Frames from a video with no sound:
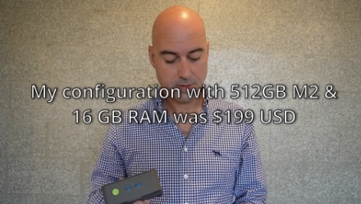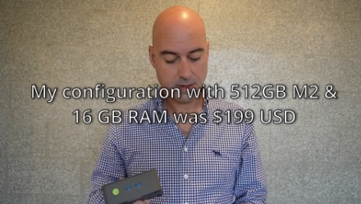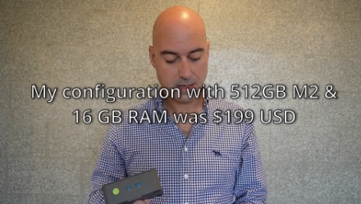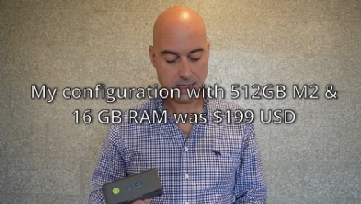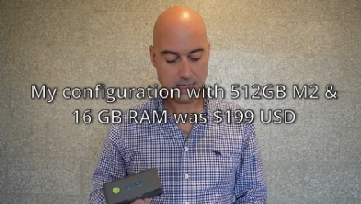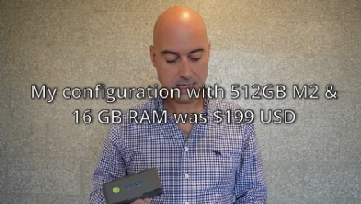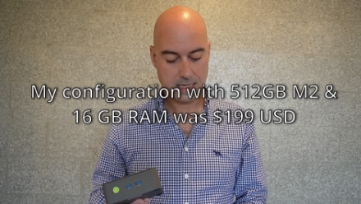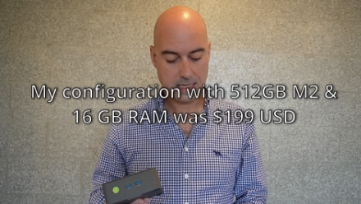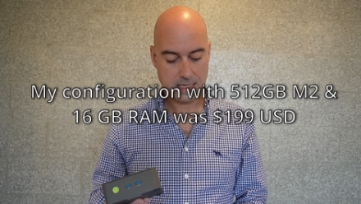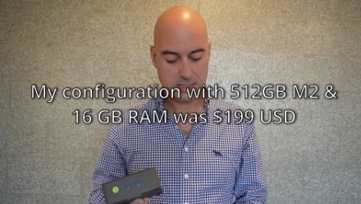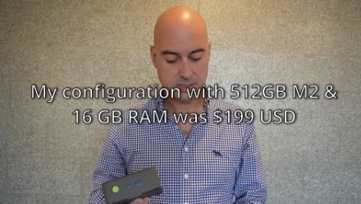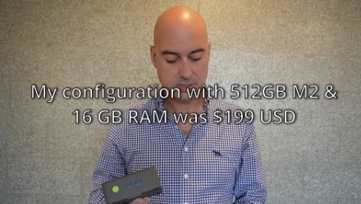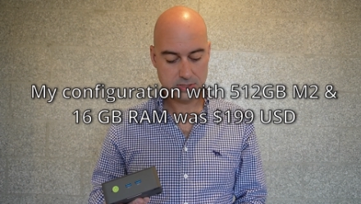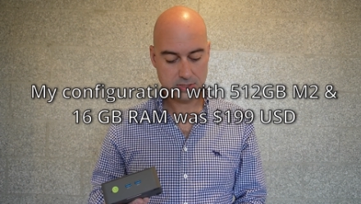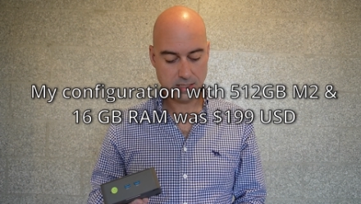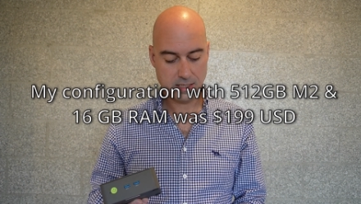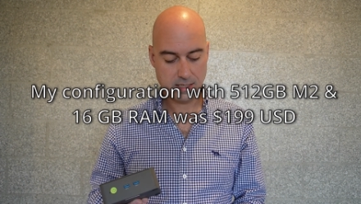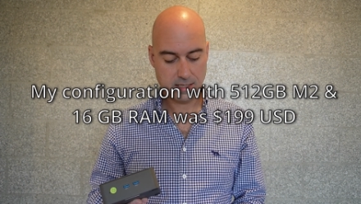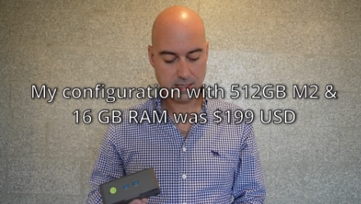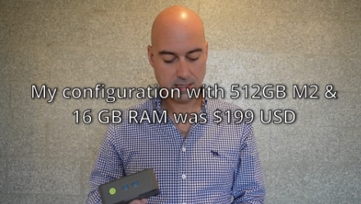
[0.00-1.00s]
and
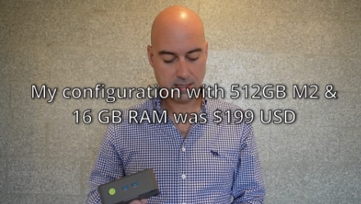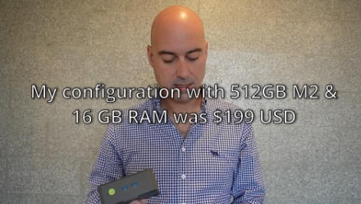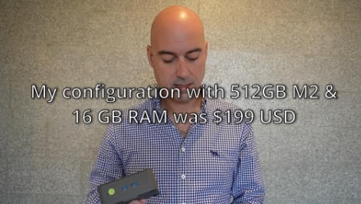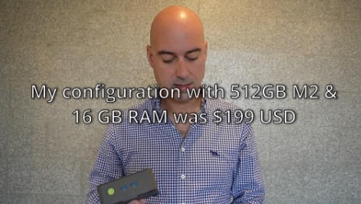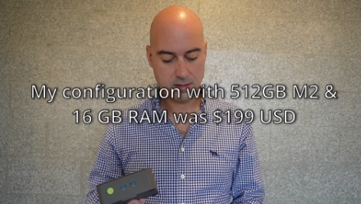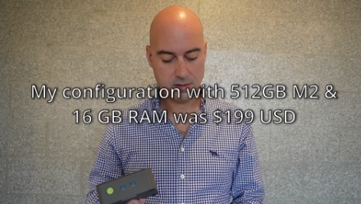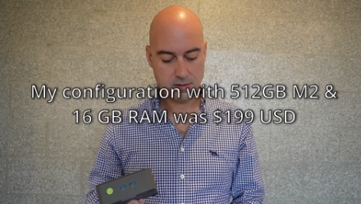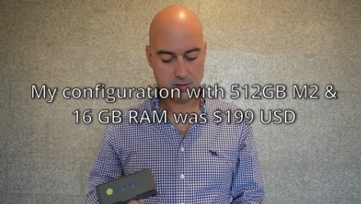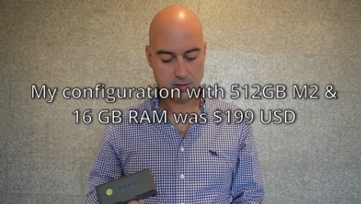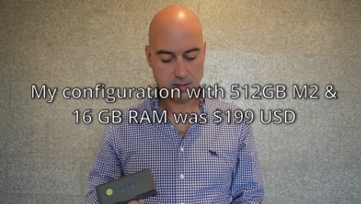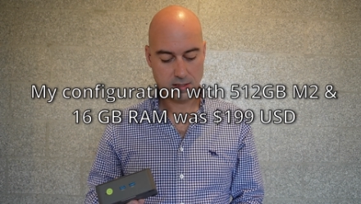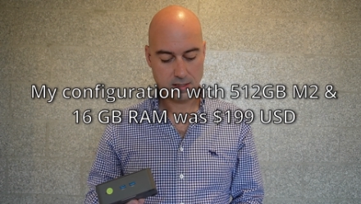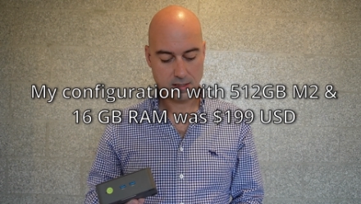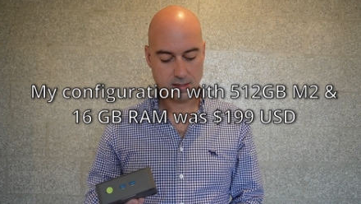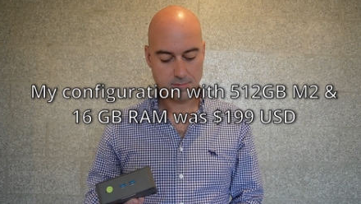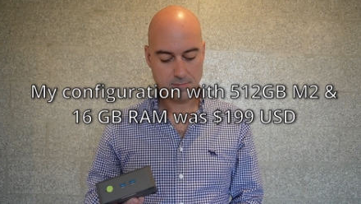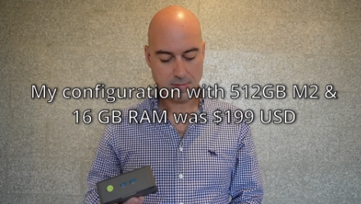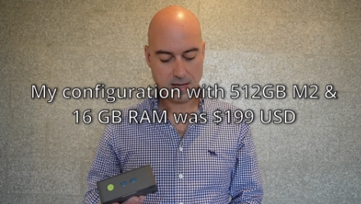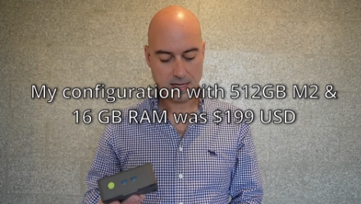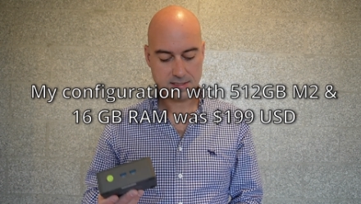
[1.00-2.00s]
uh, the
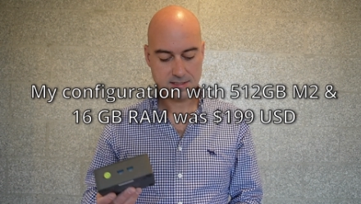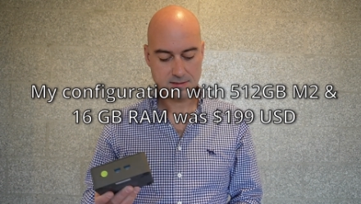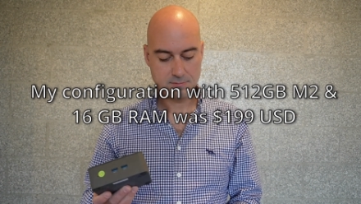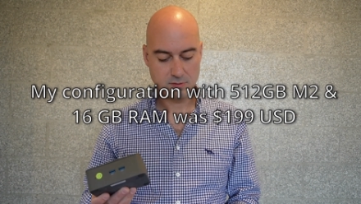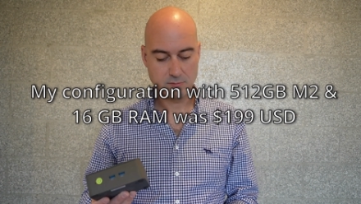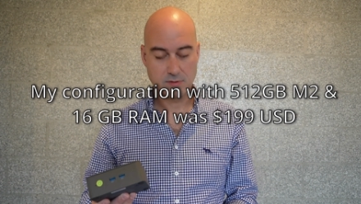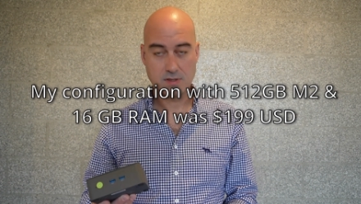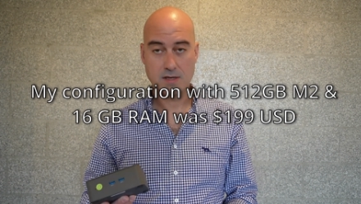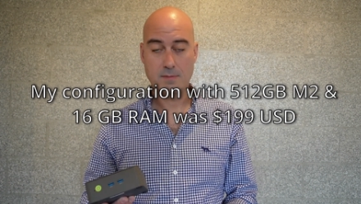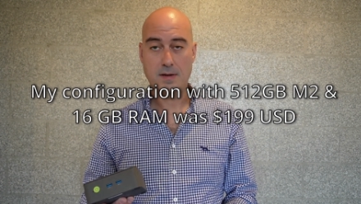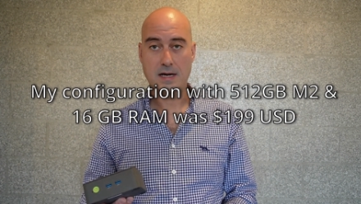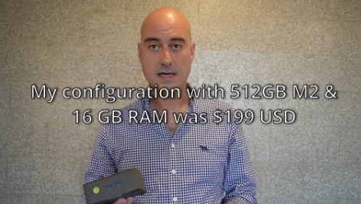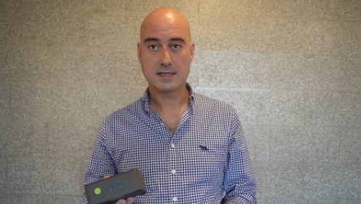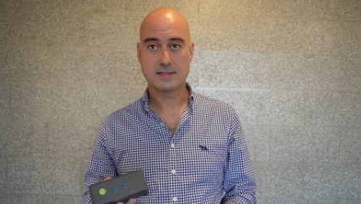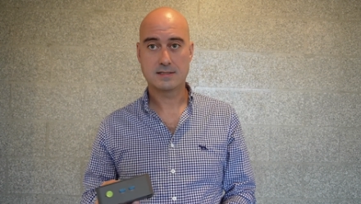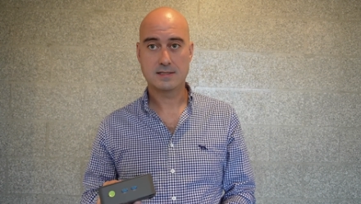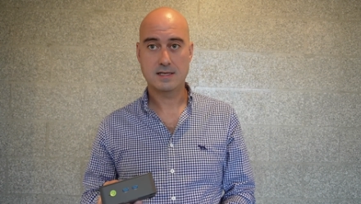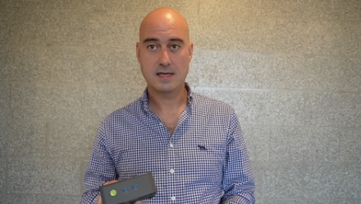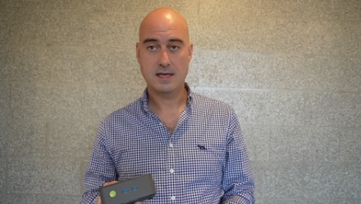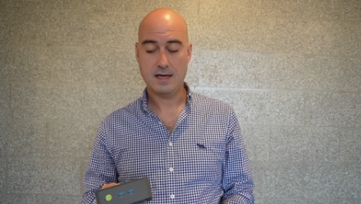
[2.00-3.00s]
maximum
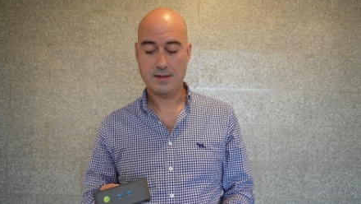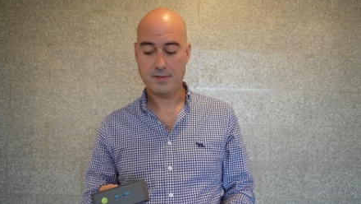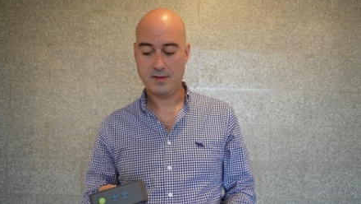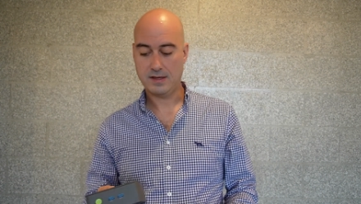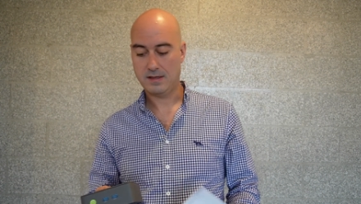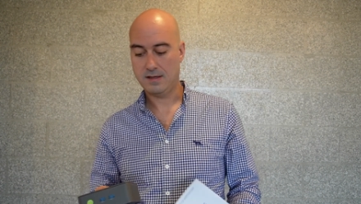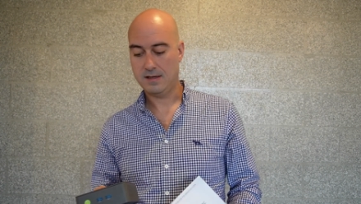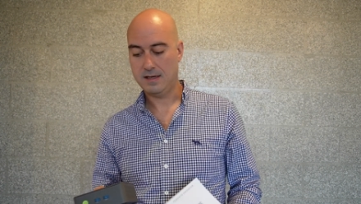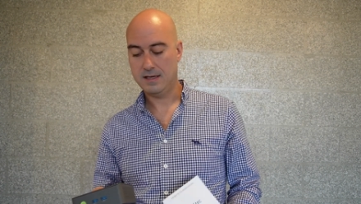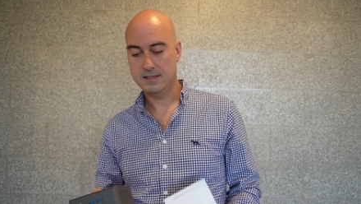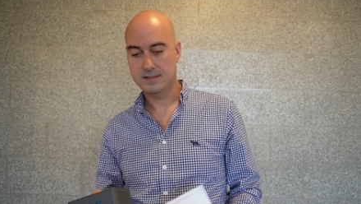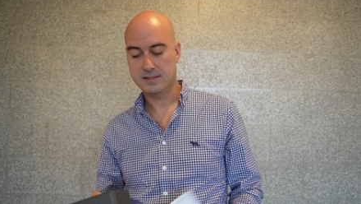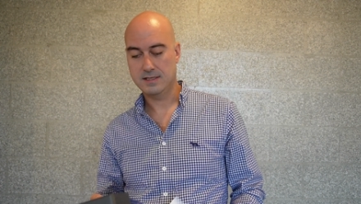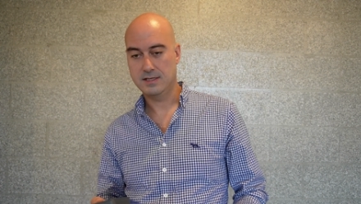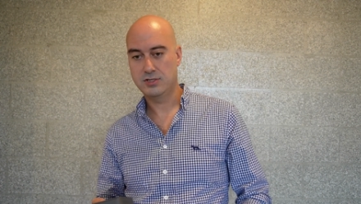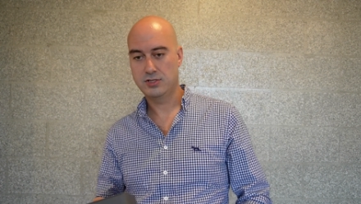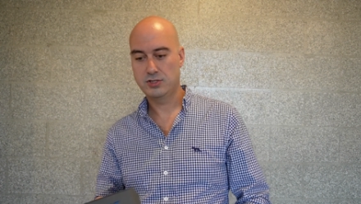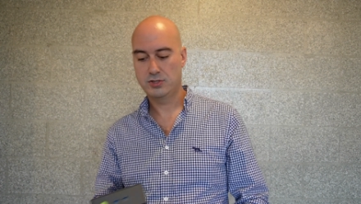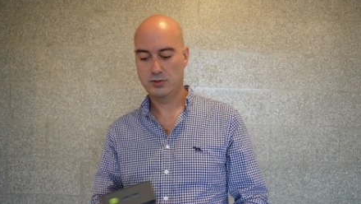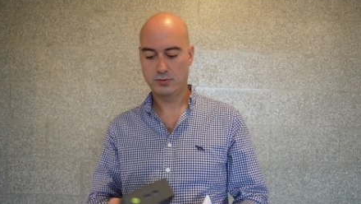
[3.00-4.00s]
capacity, I think as I
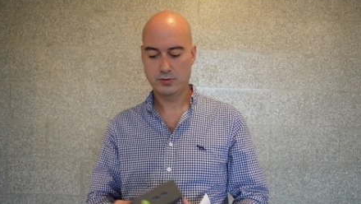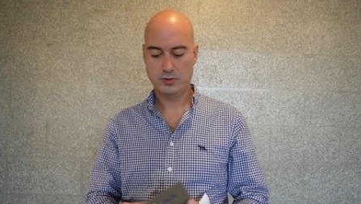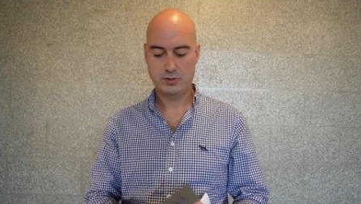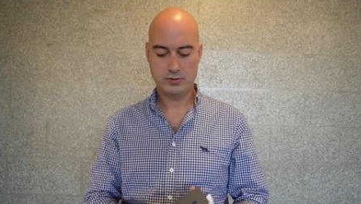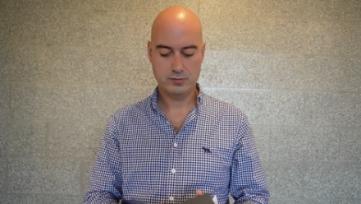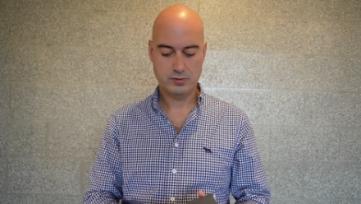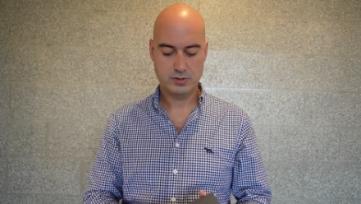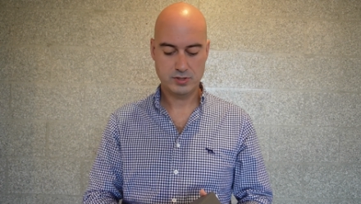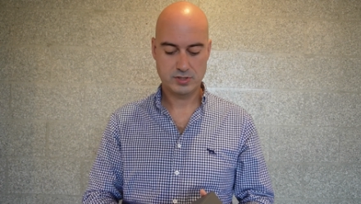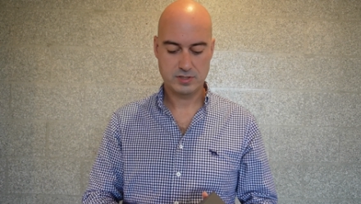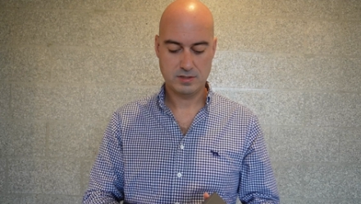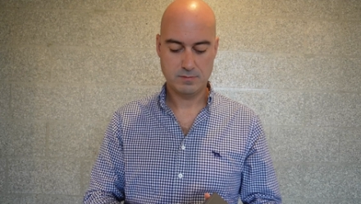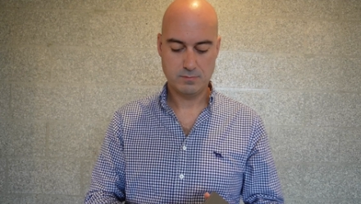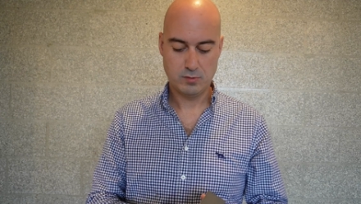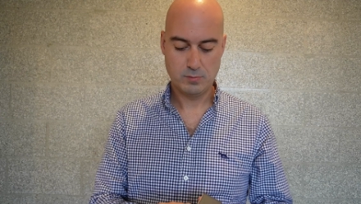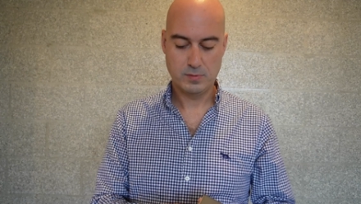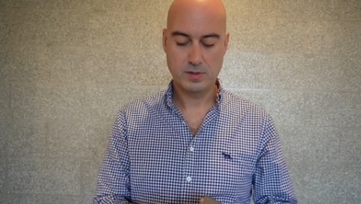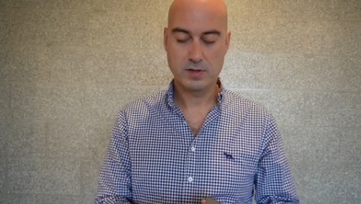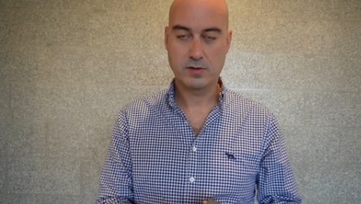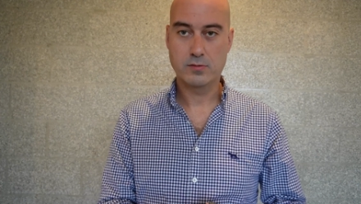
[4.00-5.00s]
showed you just a
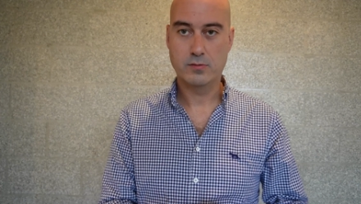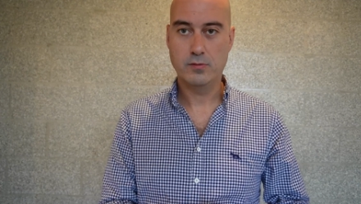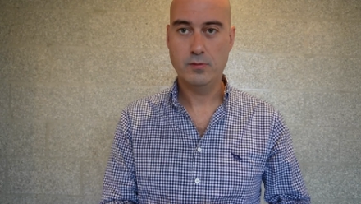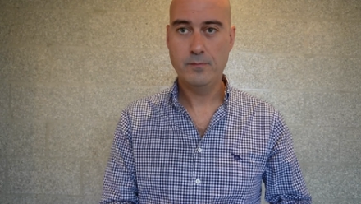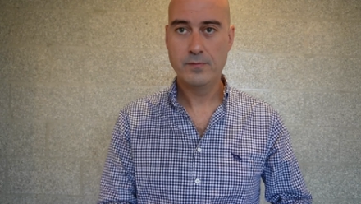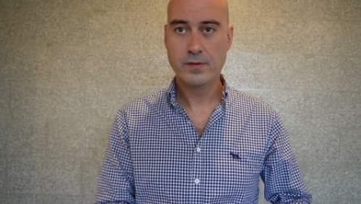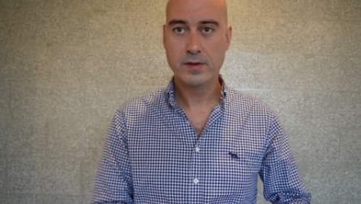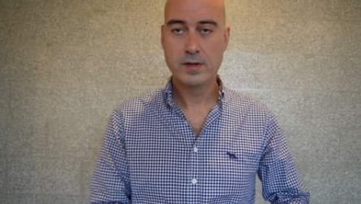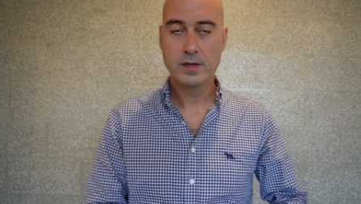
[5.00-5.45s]
moment ago,